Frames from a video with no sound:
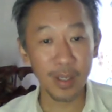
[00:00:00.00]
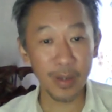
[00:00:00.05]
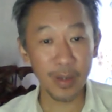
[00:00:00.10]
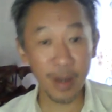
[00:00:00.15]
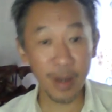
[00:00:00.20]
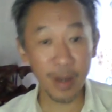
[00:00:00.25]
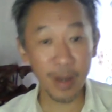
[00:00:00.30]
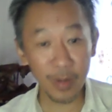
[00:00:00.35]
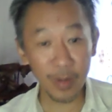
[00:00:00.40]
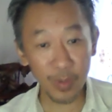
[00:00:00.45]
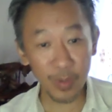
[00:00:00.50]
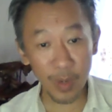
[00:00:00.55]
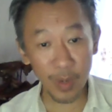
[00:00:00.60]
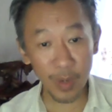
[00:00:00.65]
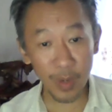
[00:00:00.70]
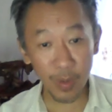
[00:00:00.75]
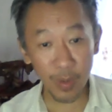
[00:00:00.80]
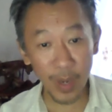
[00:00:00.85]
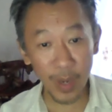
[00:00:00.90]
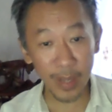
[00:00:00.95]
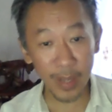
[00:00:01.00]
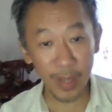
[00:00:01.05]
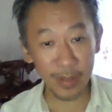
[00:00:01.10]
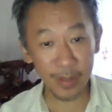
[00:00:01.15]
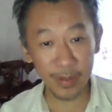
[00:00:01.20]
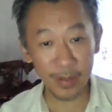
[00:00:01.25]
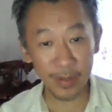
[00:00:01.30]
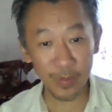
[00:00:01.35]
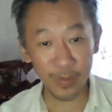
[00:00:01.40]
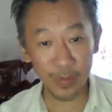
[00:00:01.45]
Now it's
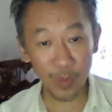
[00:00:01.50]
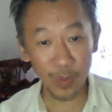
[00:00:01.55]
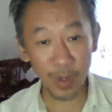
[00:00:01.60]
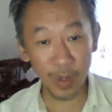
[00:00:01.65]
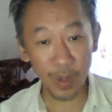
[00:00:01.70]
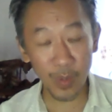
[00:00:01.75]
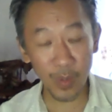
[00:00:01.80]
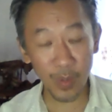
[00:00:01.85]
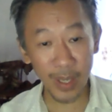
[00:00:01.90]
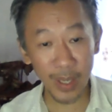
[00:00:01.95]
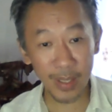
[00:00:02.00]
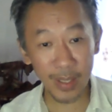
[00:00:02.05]
worldwide